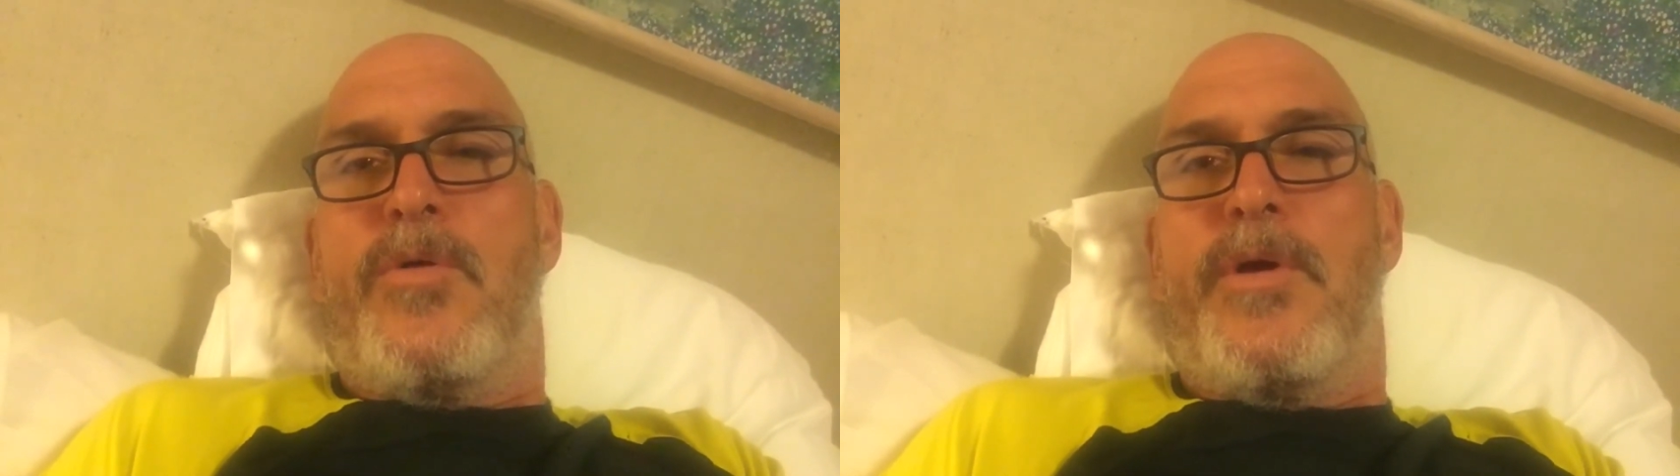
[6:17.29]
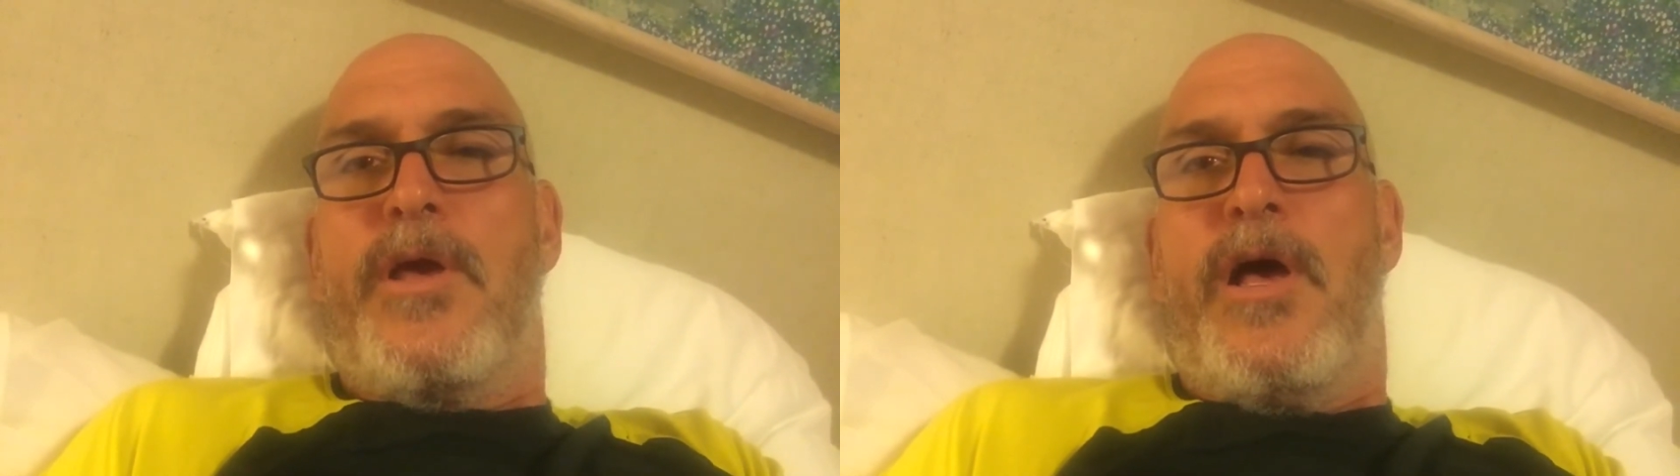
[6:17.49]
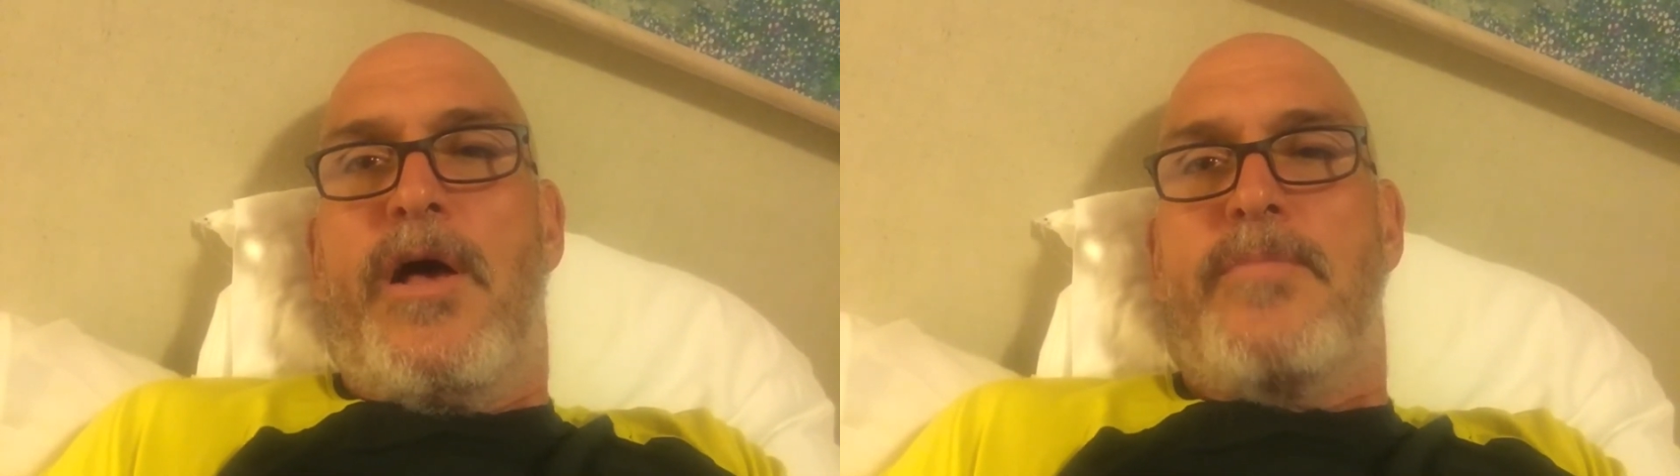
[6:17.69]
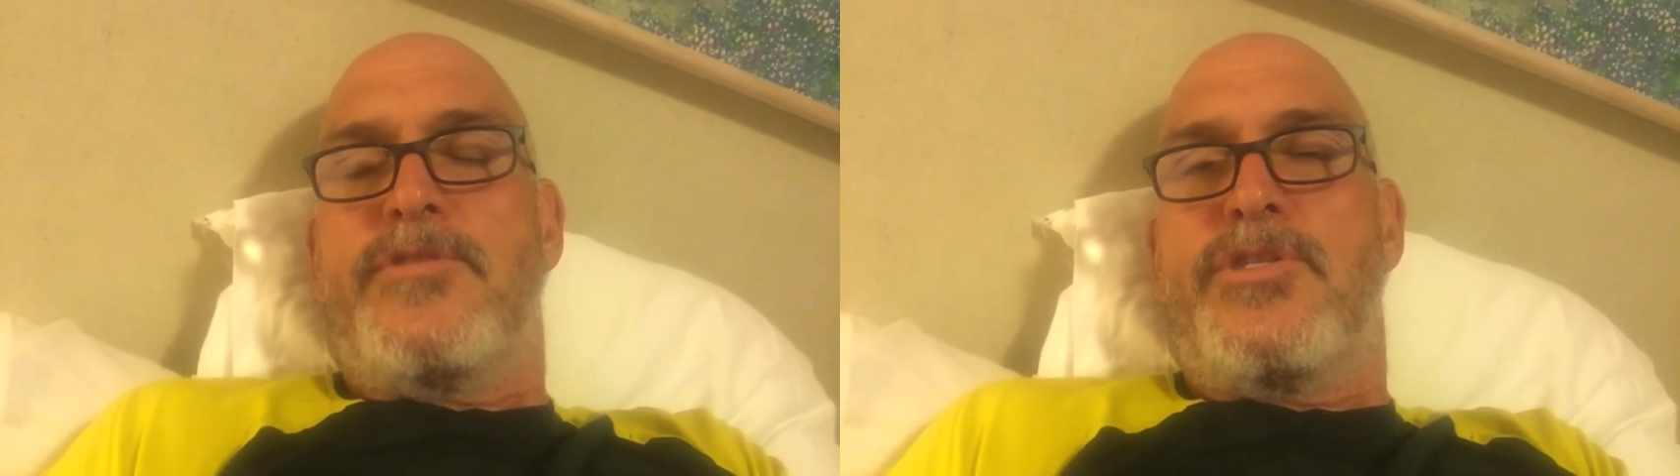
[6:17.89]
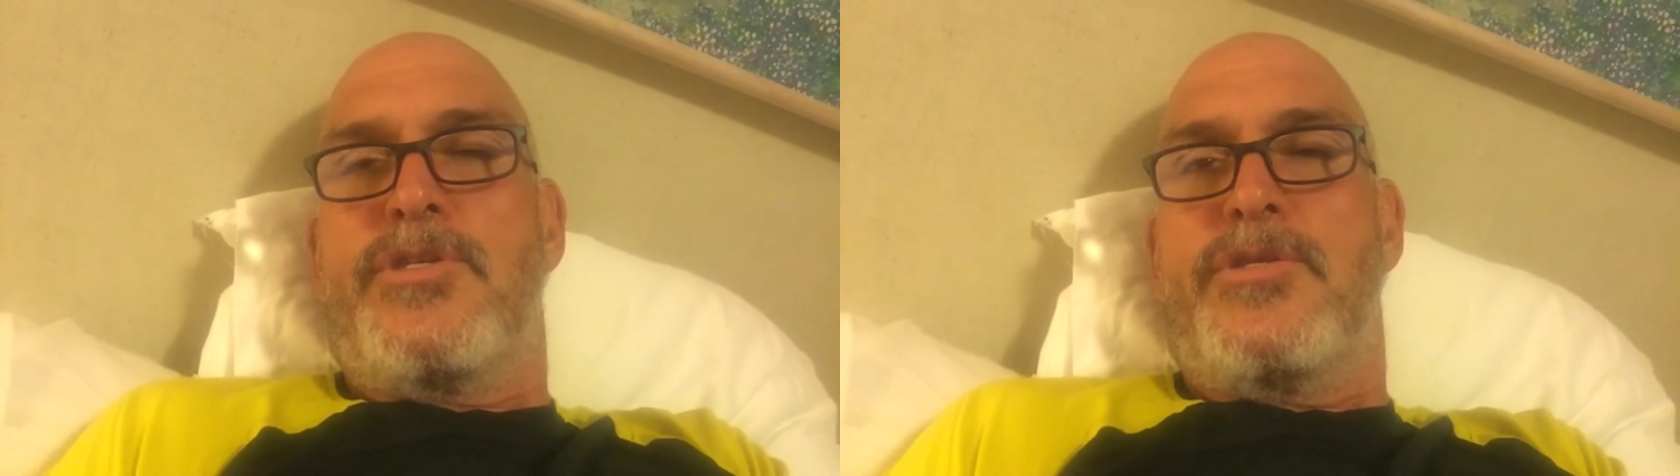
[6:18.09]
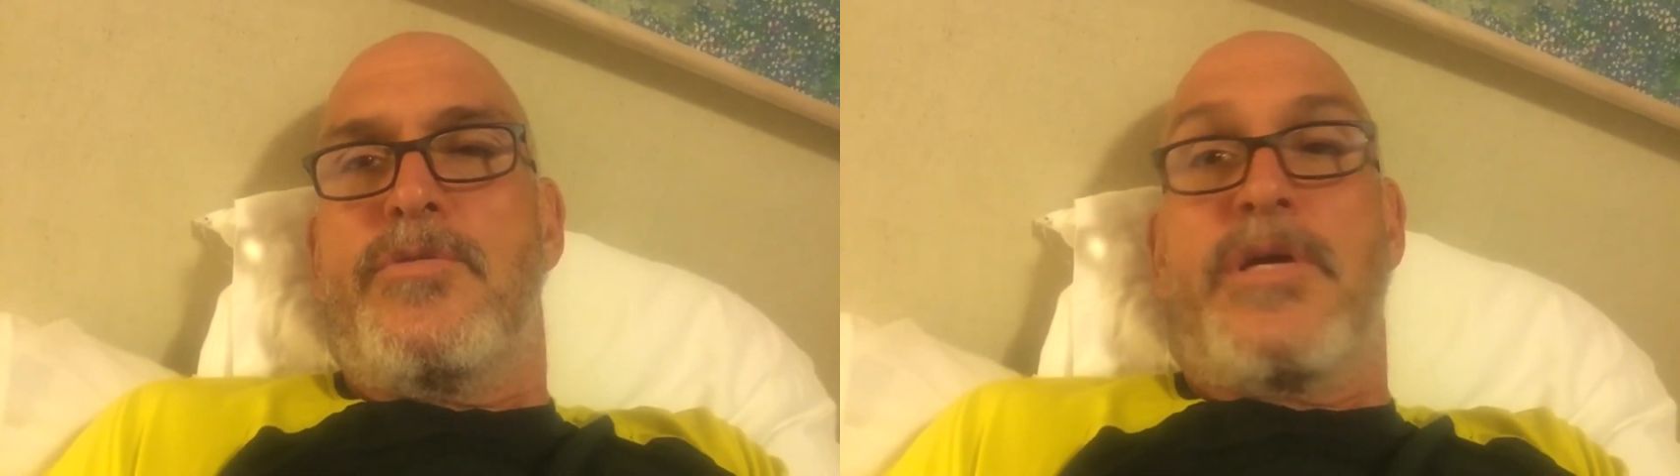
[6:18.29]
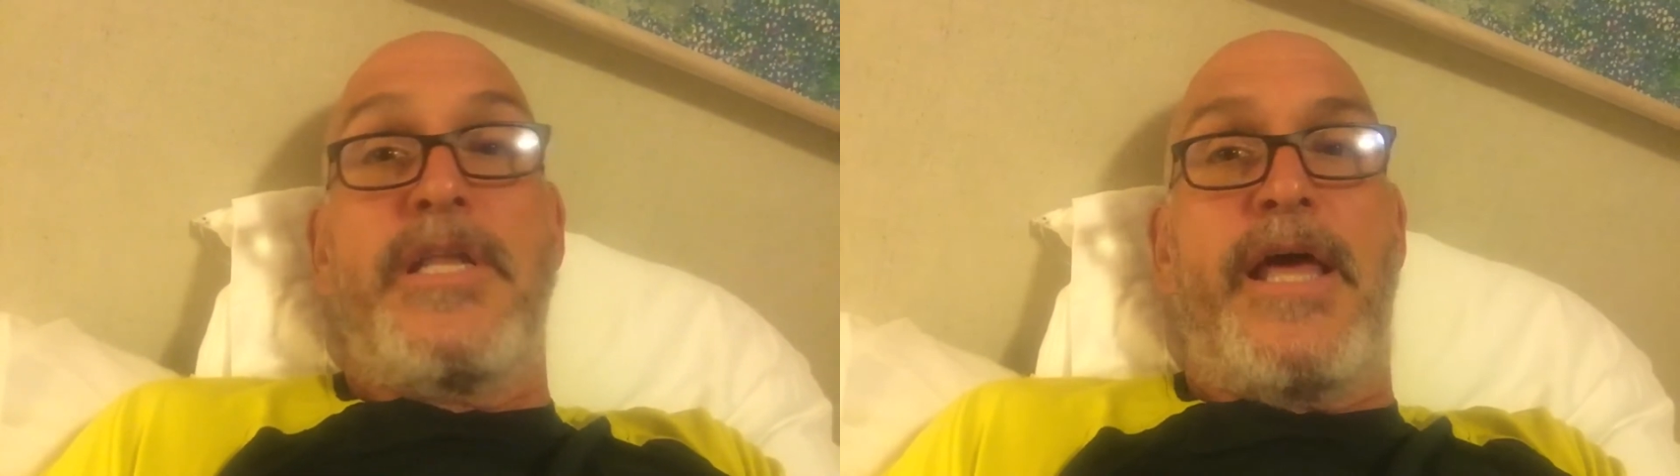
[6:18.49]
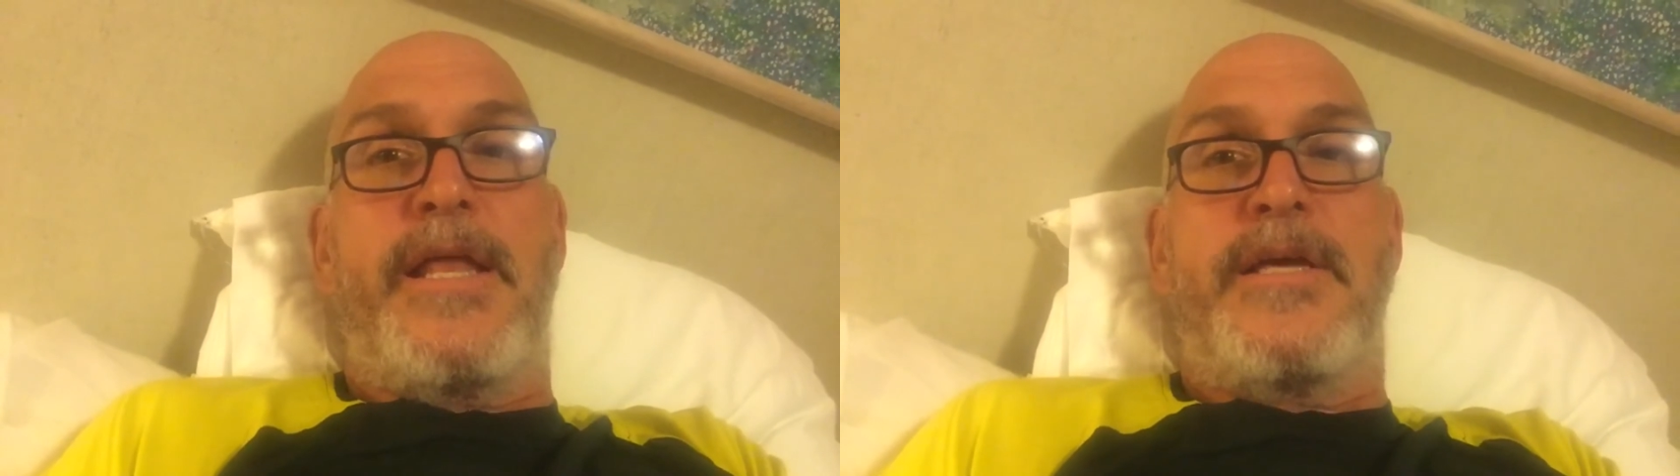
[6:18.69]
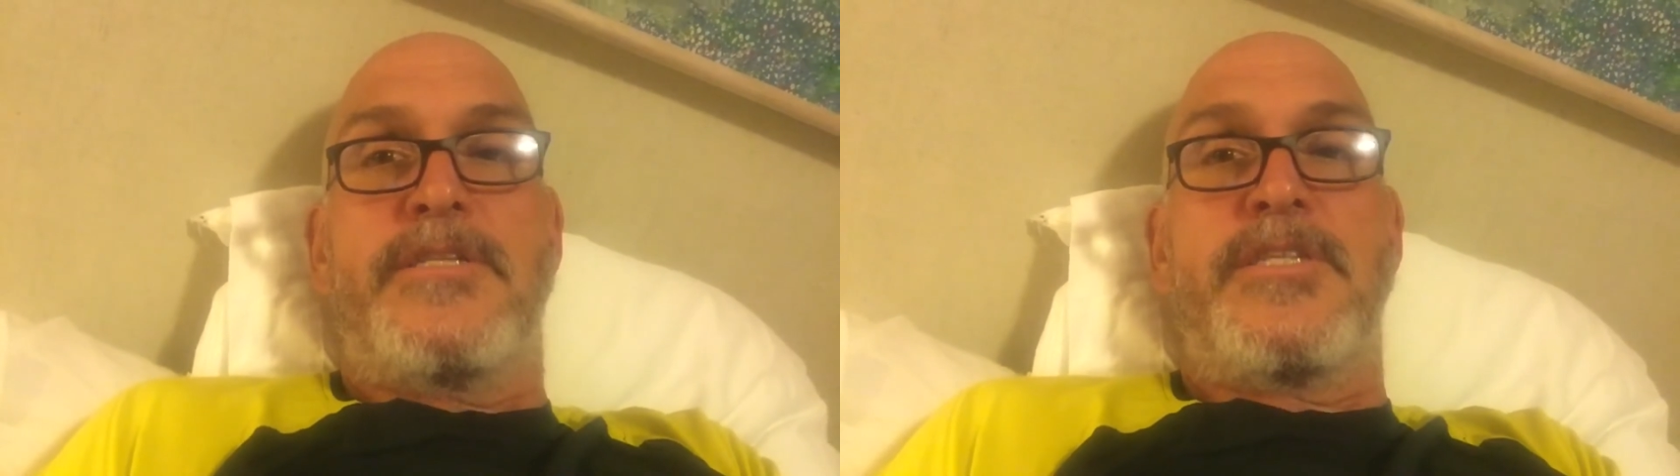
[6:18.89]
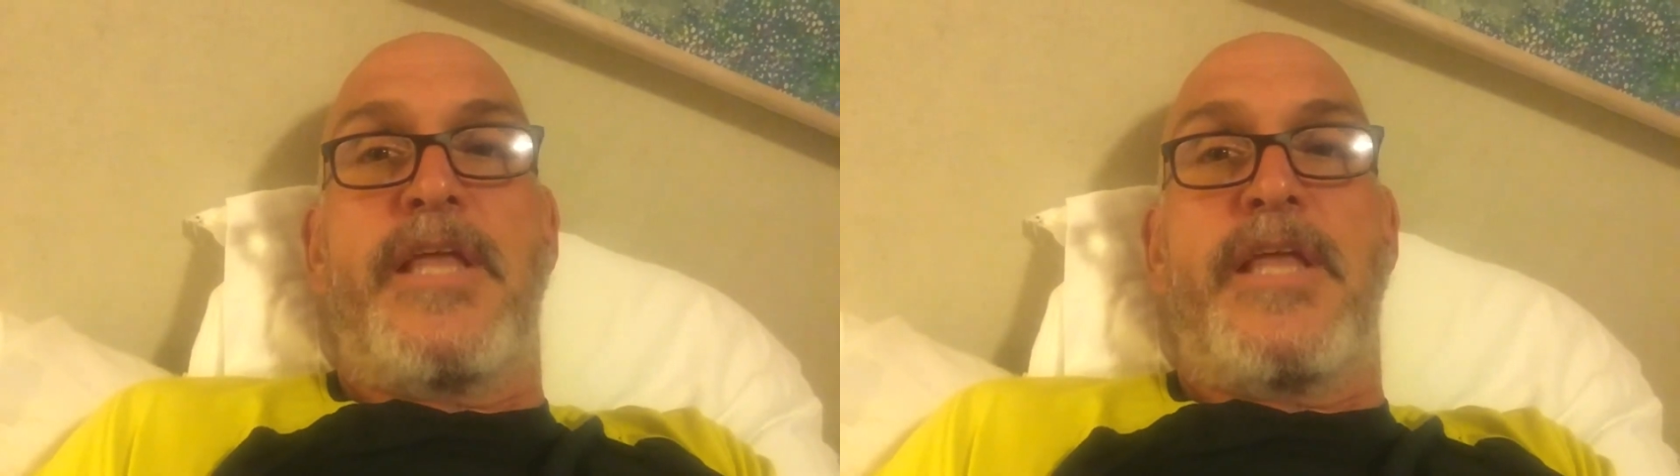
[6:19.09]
going up to Connecticut's